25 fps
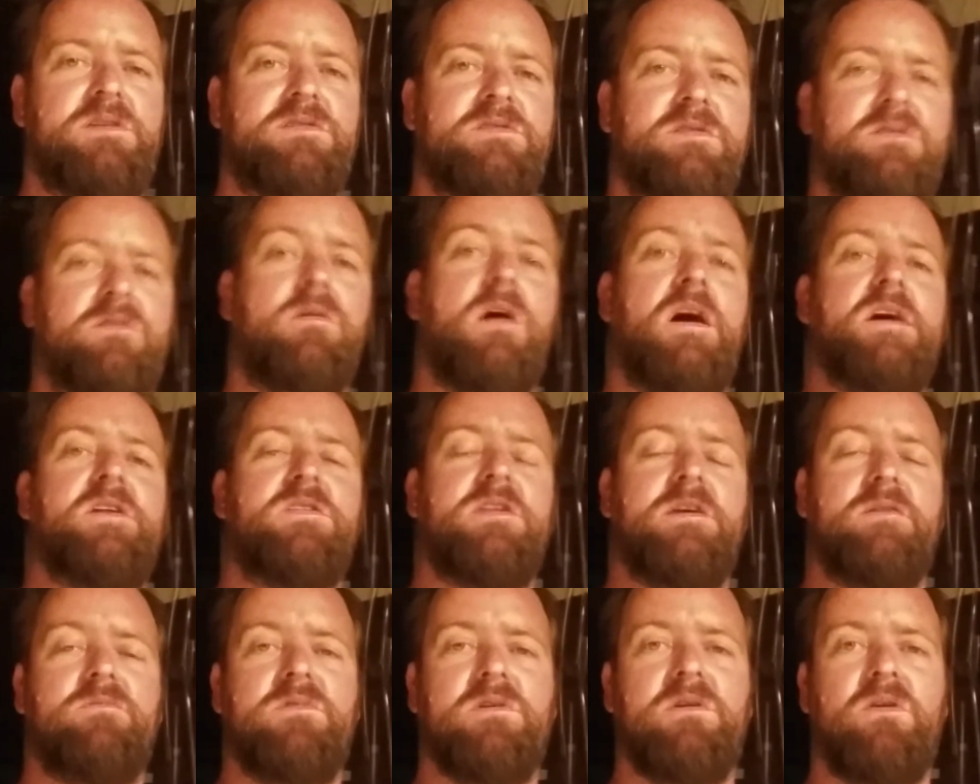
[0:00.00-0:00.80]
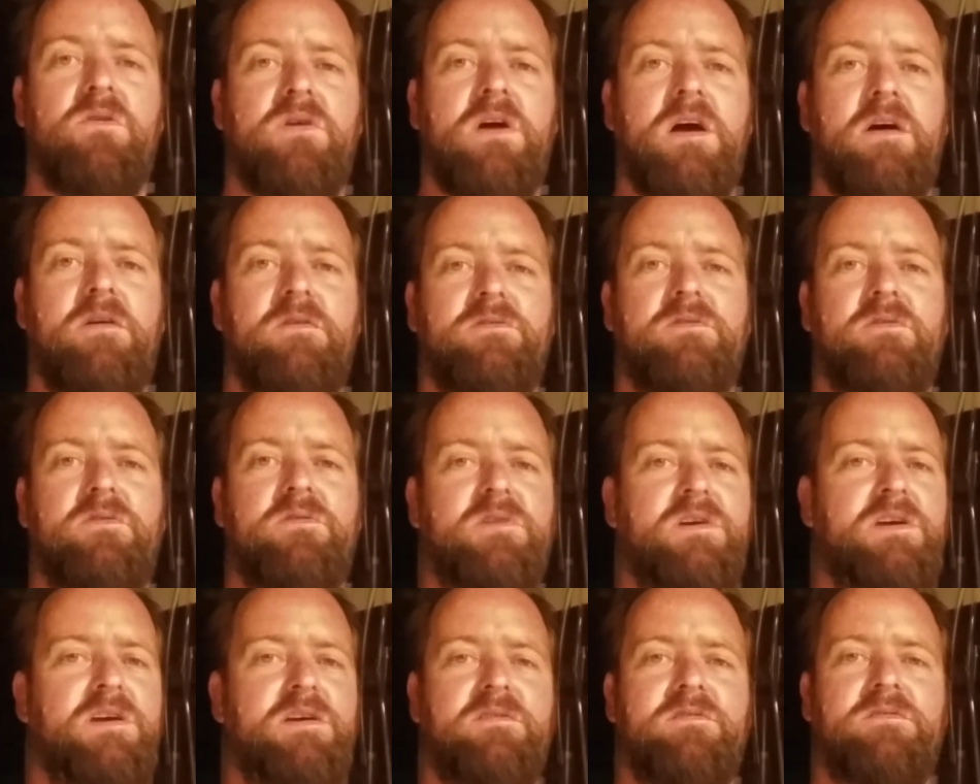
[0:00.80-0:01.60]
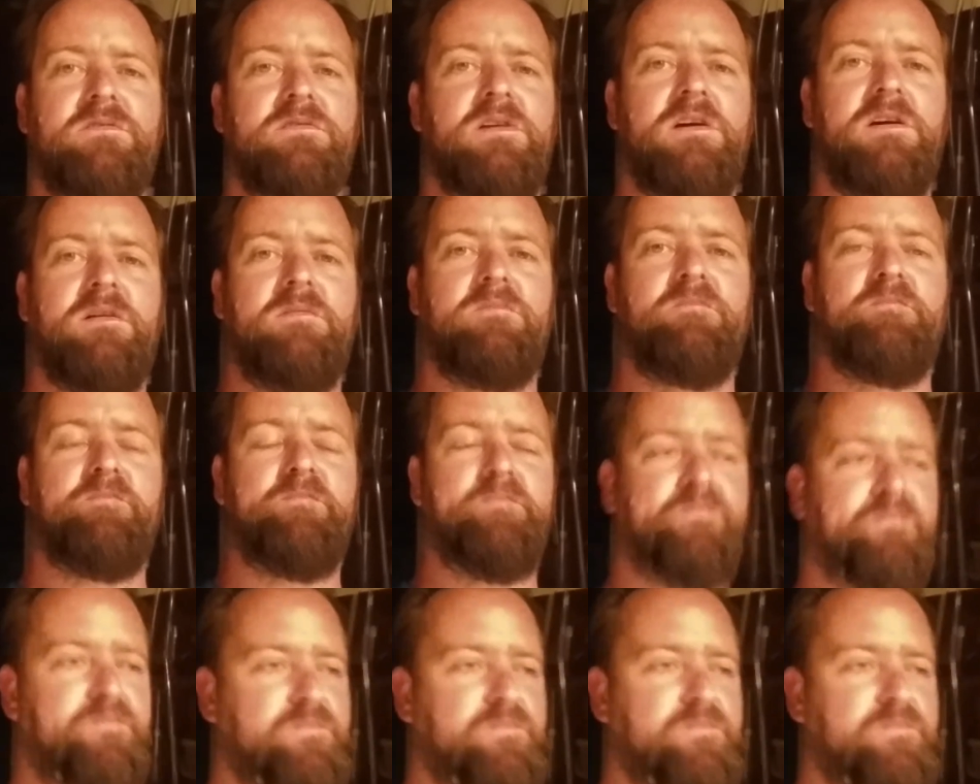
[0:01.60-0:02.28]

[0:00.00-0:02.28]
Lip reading: It's a great thing we got going on here, and